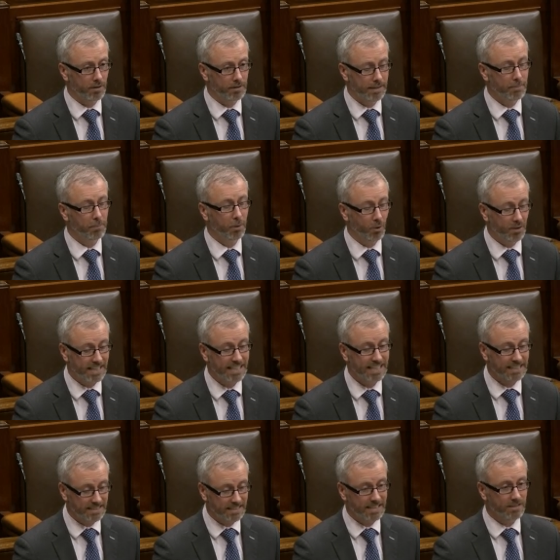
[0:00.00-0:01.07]
the employee
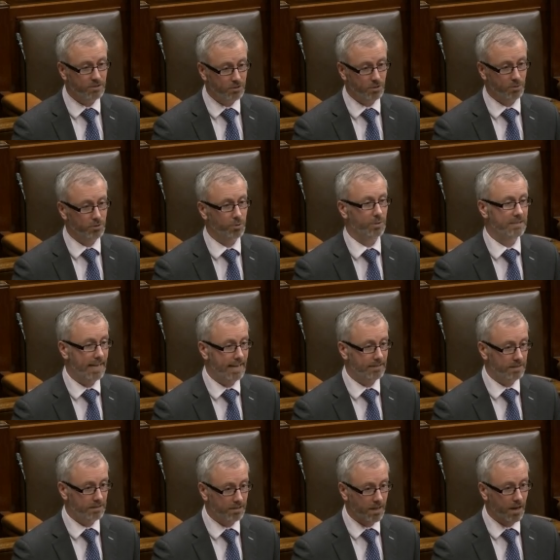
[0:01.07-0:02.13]
is needed to, to
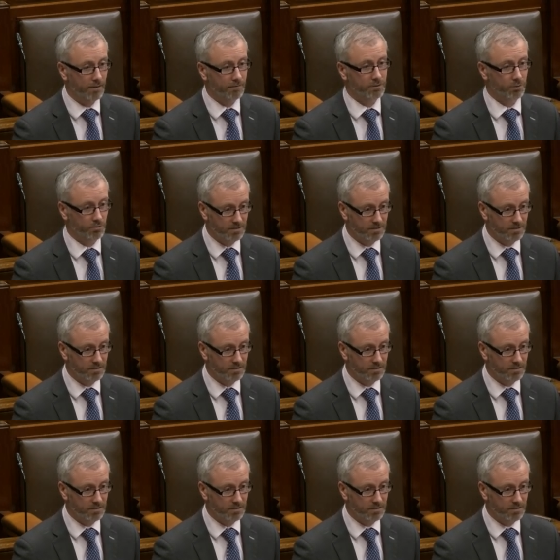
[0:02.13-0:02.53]
attend in the office